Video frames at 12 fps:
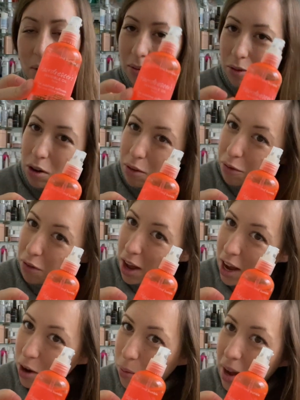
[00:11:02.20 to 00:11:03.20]
I've got
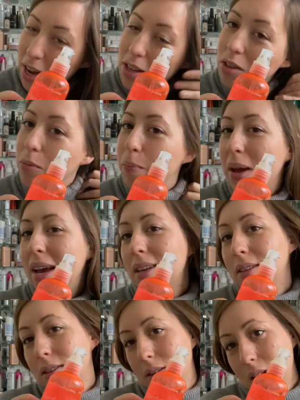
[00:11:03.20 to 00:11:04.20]
flyaways or
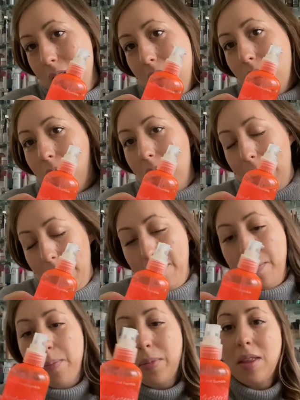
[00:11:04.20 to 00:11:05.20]
bits
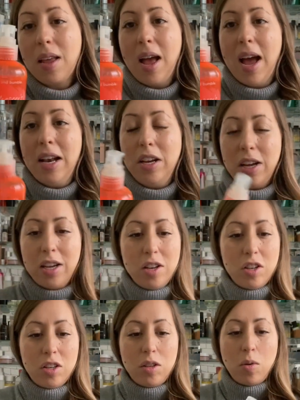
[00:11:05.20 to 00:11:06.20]
um, and I can
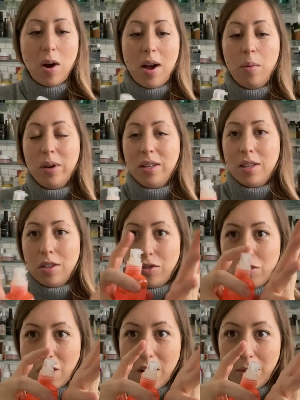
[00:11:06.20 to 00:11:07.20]
just squirt once it's
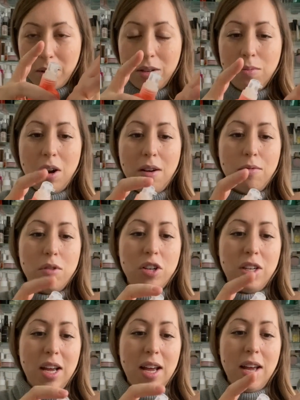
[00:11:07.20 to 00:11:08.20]
dry, once when I've
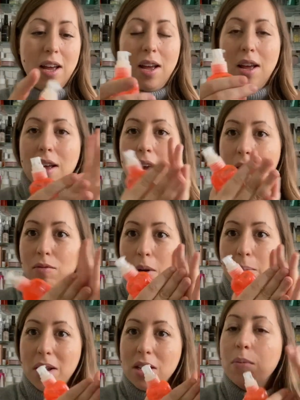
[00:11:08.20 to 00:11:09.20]
washed it, and
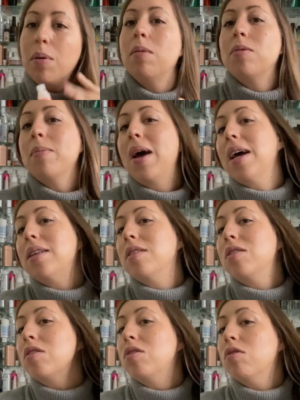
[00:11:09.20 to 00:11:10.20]
rub it into parts of my hands
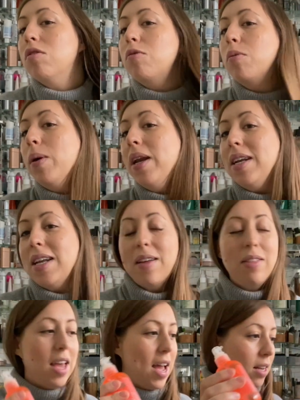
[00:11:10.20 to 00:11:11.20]
and just sort of put it down
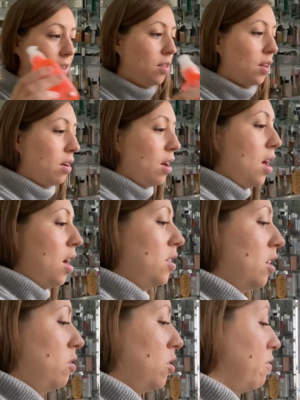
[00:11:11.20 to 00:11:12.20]
the end. So
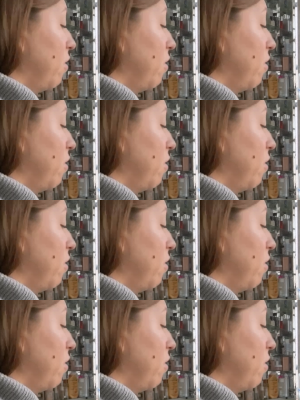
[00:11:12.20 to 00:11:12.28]
don't do it